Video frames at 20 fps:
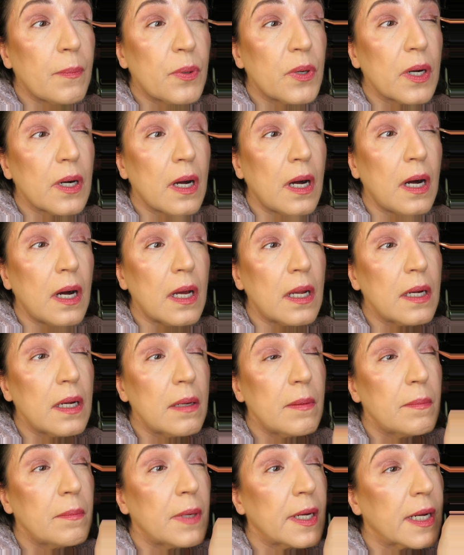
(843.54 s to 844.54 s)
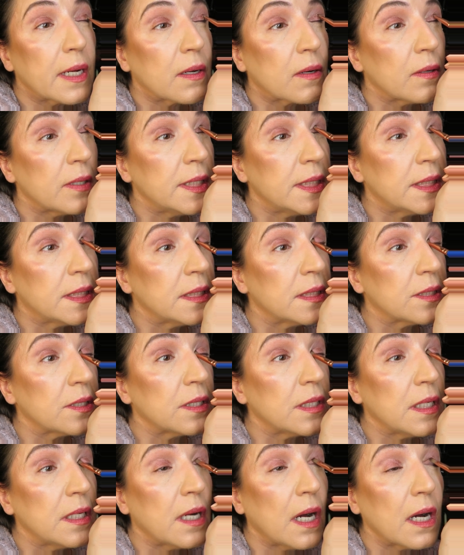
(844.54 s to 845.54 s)
I put on, my creases
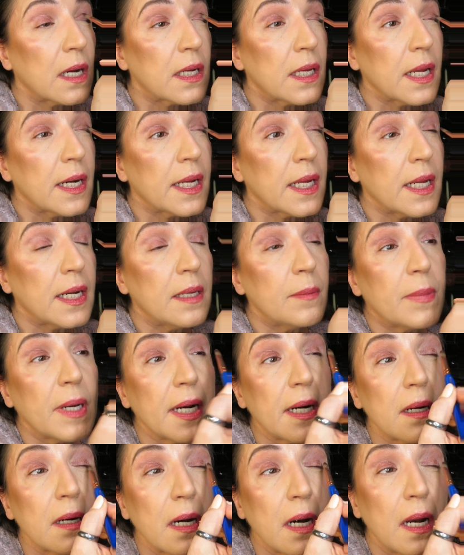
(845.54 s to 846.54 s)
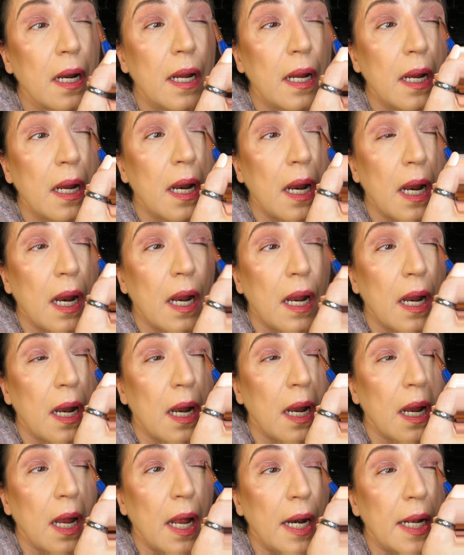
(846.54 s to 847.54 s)
are not getting any better.
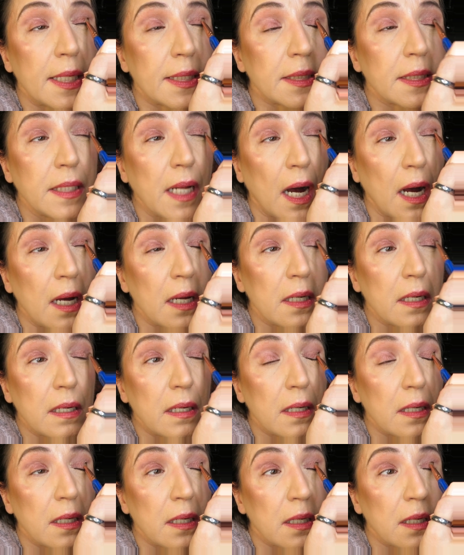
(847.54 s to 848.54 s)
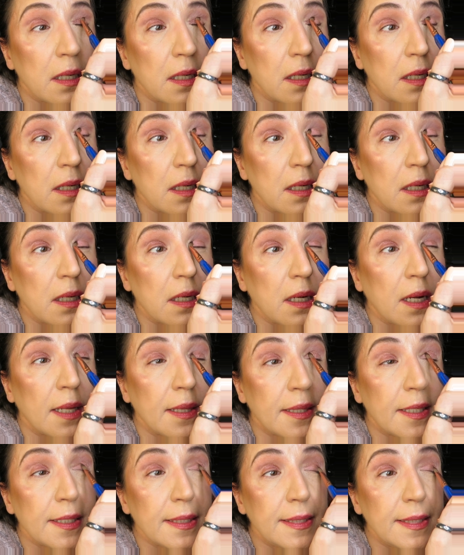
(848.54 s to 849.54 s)
And it's not,
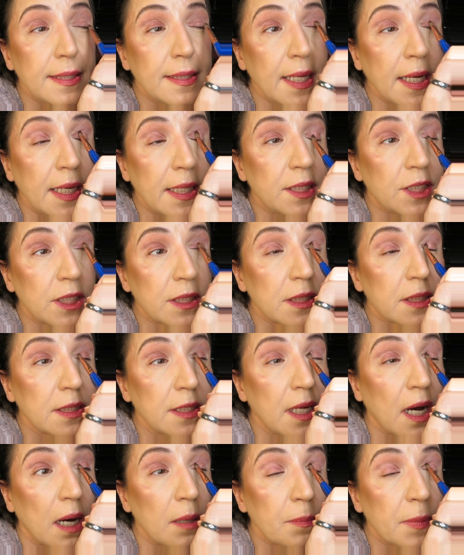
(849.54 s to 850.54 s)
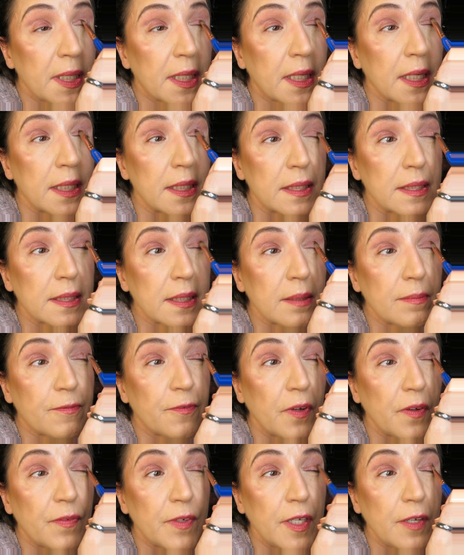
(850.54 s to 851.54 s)
at this stage, it's not because I'm
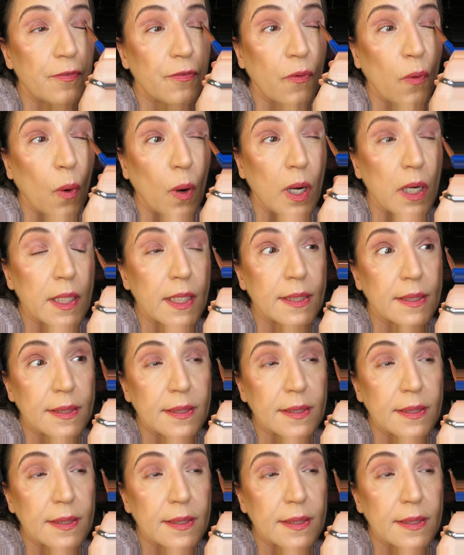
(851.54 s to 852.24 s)
54.